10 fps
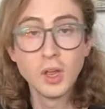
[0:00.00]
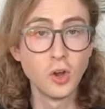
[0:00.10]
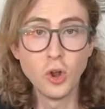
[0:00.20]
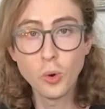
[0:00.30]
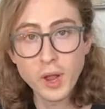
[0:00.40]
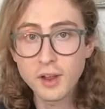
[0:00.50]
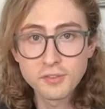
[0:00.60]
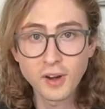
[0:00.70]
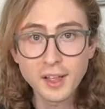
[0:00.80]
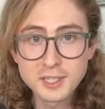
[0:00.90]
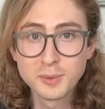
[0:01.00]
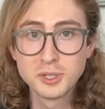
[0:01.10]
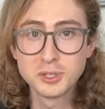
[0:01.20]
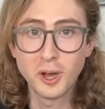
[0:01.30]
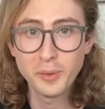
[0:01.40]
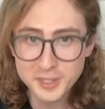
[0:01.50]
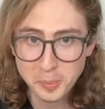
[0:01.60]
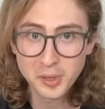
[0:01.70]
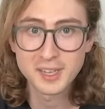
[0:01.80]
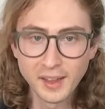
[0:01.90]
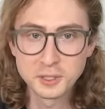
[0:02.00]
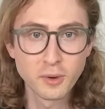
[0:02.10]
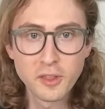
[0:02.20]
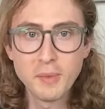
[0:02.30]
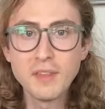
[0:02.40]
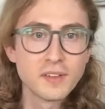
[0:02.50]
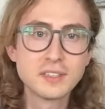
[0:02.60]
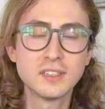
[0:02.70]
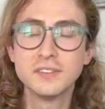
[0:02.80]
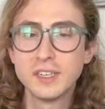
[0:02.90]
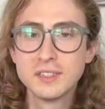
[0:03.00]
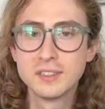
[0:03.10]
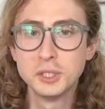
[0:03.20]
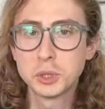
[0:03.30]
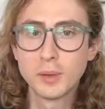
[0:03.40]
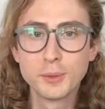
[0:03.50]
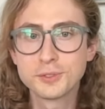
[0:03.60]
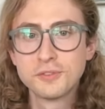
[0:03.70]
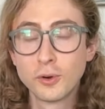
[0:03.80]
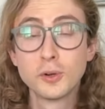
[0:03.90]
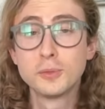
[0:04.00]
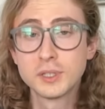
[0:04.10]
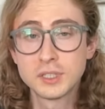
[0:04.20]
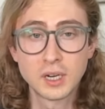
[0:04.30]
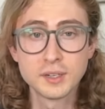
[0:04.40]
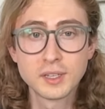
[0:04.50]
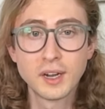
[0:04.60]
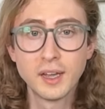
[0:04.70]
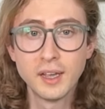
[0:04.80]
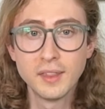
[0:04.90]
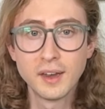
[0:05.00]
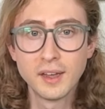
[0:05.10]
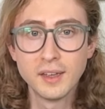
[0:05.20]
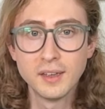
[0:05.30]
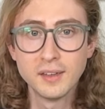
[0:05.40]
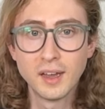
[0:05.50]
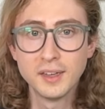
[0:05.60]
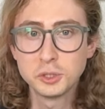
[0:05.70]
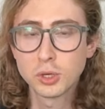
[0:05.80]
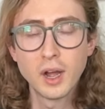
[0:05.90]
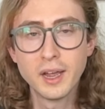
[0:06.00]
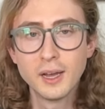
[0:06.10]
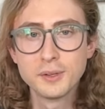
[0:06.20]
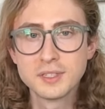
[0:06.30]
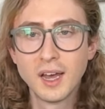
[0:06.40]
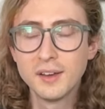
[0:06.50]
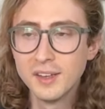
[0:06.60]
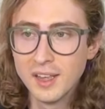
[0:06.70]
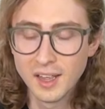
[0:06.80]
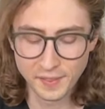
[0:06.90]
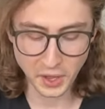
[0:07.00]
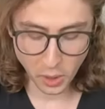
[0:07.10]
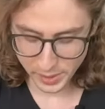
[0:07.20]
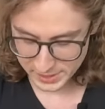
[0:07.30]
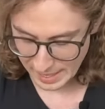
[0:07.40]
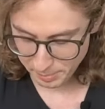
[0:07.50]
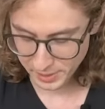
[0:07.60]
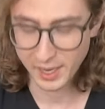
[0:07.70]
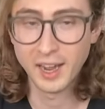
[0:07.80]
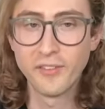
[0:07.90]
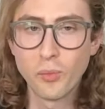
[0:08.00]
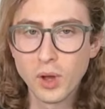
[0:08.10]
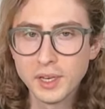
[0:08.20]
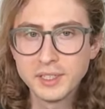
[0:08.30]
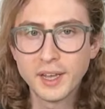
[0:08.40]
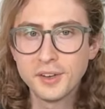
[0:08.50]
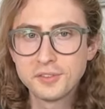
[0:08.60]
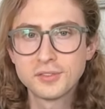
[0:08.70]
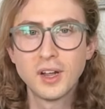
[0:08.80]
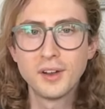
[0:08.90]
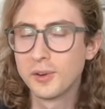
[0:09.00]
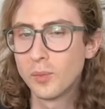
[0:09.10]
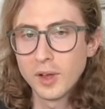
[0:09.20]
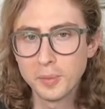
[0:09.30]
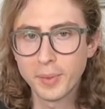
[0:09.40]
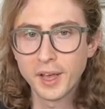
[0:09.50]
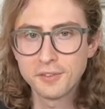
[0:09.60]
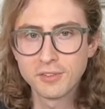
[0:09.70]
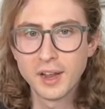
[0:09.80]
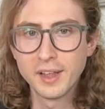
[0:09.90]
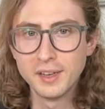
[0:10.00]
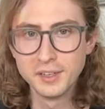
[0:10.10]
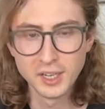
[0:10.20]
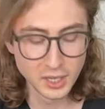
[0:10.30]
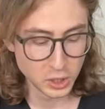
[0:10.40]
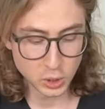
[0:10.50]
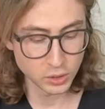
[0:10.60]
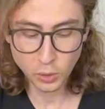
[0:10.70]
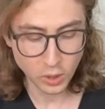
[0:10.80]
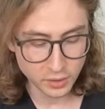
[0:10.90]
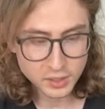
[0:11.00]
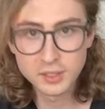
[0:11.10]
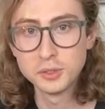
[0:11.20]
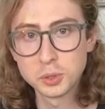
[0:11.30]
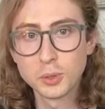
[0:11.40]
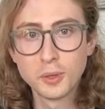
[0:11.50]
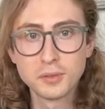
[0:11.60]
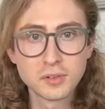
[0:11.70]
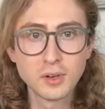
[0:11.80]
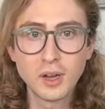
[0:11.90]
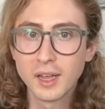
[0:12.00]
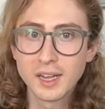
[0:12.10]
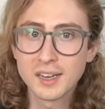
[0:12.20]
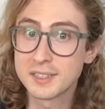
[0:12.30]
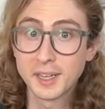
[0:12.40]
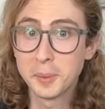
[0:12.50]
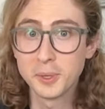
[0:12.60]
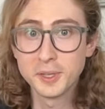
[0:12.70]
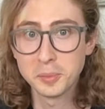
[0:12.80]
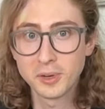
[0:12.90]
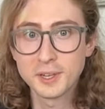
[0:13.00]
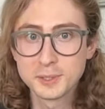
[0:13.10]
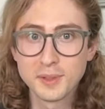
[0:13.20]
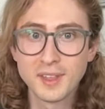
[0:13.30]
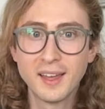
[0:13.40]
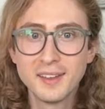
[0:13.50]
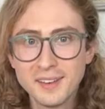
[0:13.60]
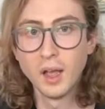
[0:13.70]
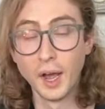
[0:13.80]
No dead frets, which is always a plus. That's one of the main things that I find is an issue on most affordable guitars that I try out, is that they always happen to have one dead fret or one bad fret end. Good quality control overall. I gotta say I'm really impressed with that.